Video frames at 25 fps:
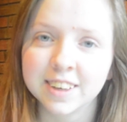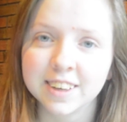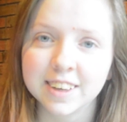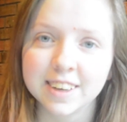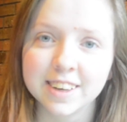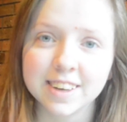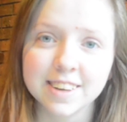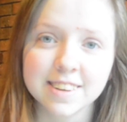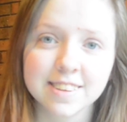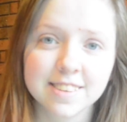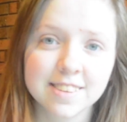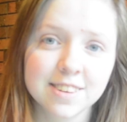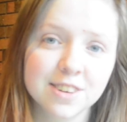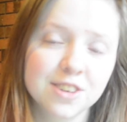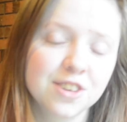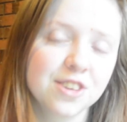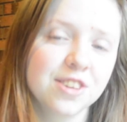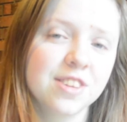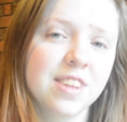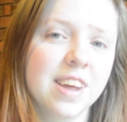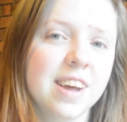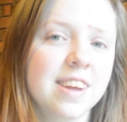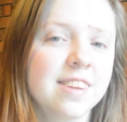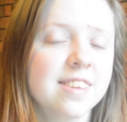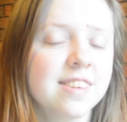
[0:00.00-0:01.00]
here's the
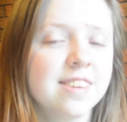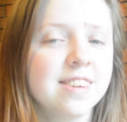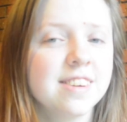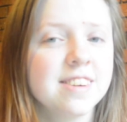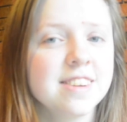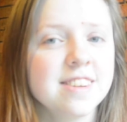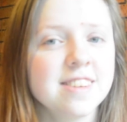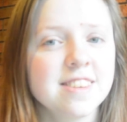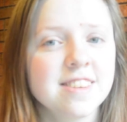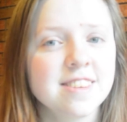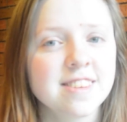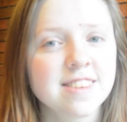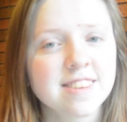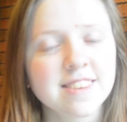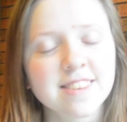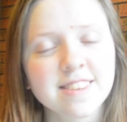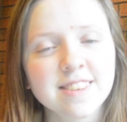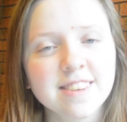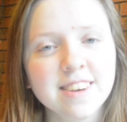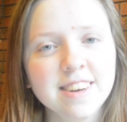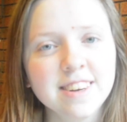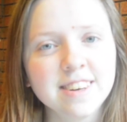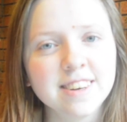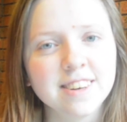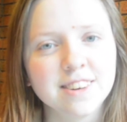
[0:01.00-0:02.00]

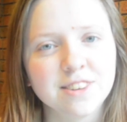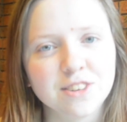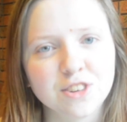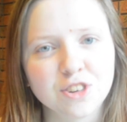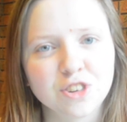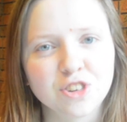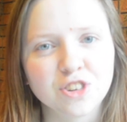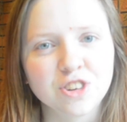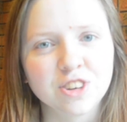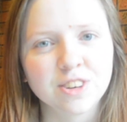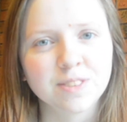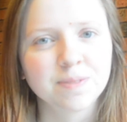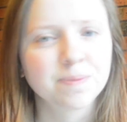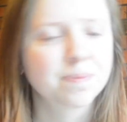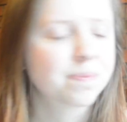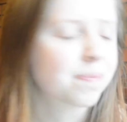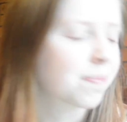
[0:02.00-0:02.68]
2016 edition.